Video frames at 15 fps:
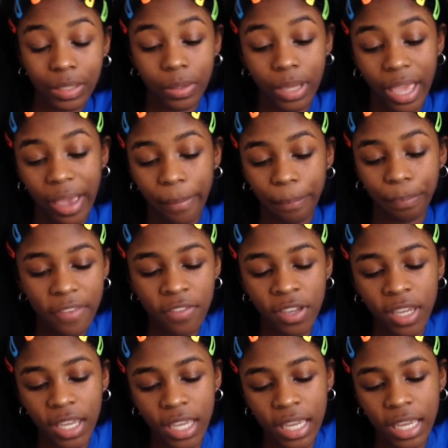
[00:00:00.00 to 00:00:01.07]
So yeah, if you
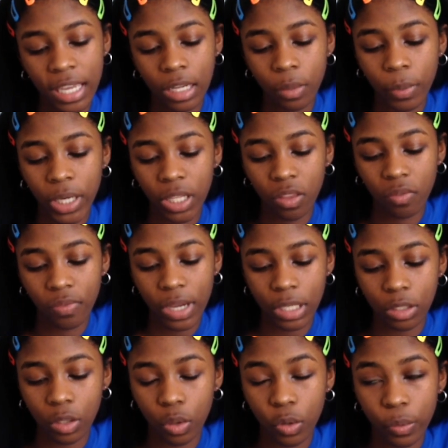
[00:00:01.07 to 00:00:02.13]
could hit anyone in the
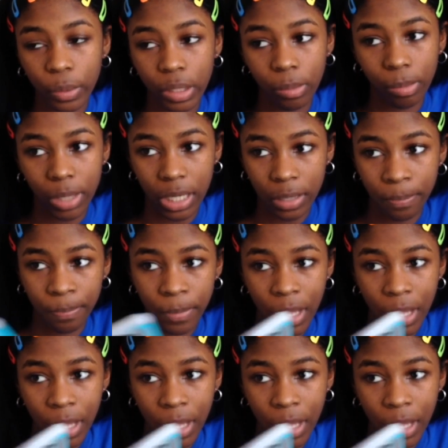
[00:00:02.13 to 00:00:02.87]
face, who would it be?